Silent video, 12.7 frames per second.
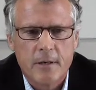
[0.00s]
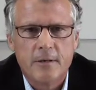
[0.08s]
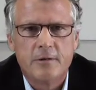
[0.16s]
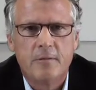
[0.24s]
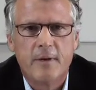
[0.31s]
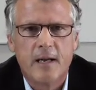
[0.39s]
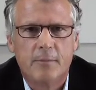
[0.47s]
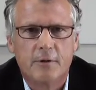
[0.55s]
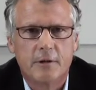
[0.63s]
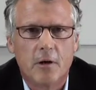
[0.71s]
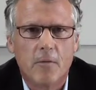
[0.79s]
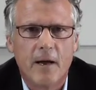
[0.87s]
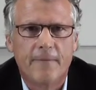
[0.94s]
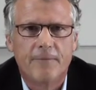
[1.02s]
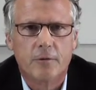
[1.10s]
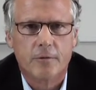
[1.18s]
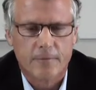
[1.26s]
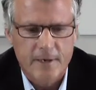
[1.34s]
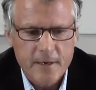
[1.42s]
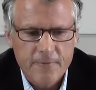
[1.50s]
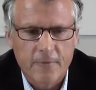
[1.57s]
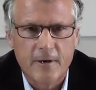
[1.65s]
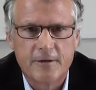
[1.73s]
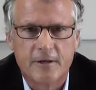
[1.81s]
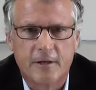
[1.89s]
to be able to go after
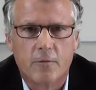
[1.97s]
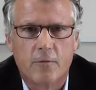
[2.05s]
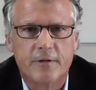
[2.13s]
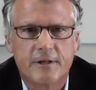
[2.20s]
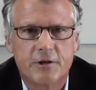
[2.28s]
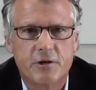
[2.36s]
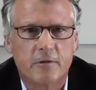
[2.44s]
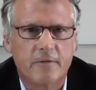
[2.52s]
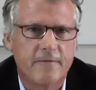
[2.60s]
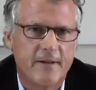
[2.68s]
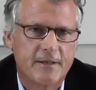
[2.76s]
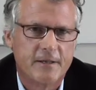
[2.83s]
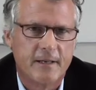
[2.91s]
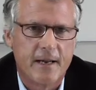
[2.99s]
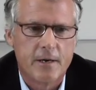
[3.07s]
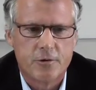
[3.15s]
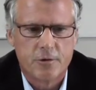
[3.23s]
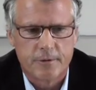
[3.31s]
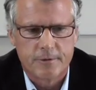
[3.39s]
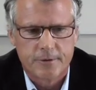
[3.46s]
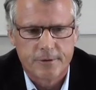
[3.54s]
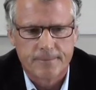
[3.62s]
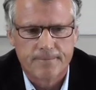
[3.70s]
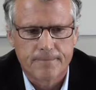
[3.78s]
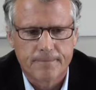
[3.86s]
e-forensic or digital
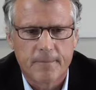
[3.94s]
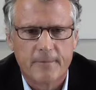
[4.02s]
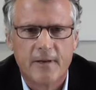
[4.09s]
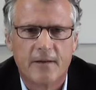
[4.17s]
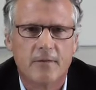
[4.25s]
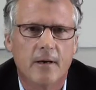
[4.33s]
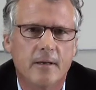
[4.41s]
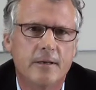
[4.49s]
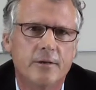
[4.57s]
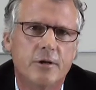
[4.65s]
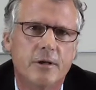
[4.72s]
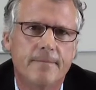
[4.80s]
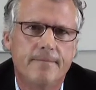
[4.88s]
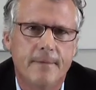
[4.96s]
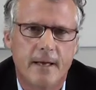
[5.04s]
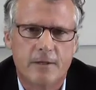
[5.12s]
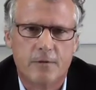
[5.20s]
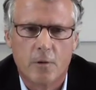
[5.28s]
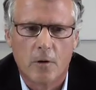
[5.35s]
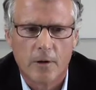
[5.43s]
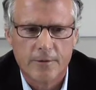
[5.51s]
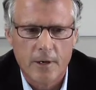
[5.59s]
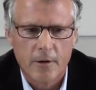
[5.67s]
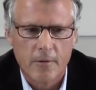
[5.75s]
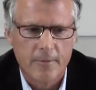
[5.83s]
investigations. Technology, as we all
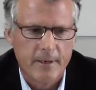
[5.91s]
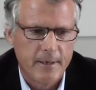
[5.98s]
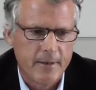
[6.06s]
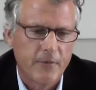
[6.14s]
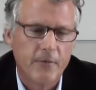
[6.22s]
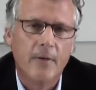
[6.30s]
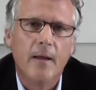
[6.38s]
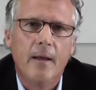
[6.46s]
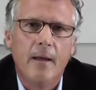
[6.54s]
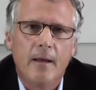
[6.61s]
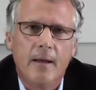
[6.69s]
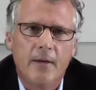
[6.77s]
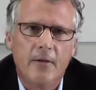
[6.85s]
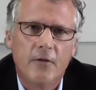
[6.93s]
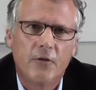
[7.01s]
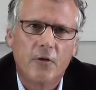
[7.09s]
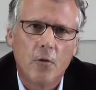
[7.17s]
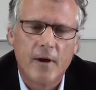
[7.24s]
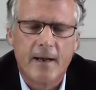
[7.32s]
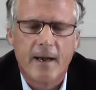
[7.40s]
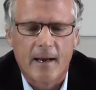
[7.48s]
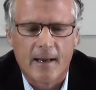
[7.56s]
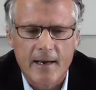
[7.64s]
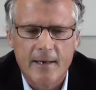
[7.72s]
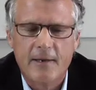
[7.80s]
know, is going
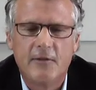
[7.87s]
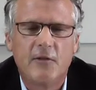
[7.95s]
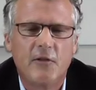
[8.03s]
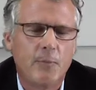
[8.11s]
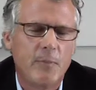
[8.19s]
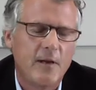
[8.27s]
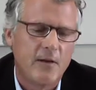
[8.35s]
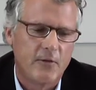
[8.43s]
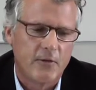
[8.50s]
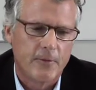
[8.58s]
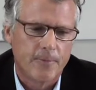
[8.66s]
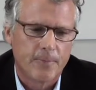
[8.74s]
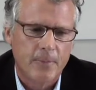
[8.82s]
at lightning speeds.